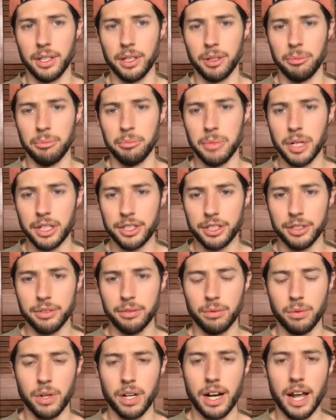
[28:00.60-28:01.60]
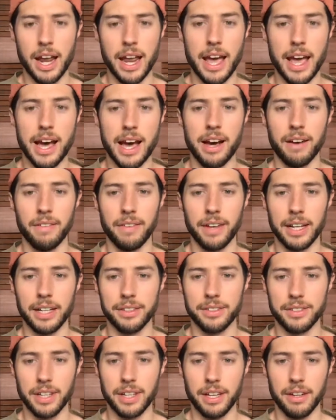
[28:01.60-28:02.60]
much of what I have
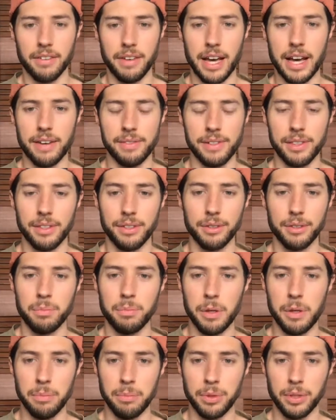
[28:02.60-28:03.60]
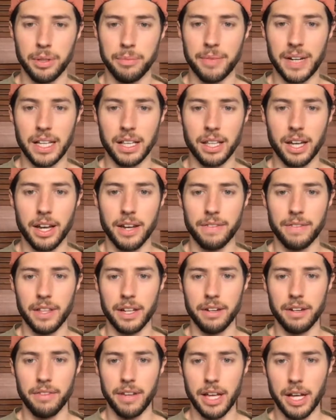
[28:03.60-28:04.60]
outside of having those people in my life
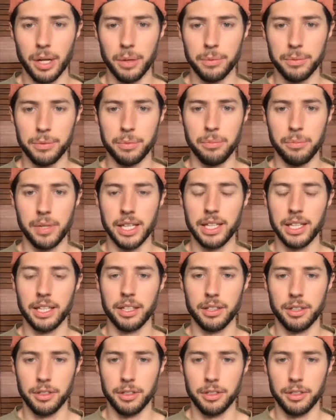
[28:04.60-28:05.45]
that have helped me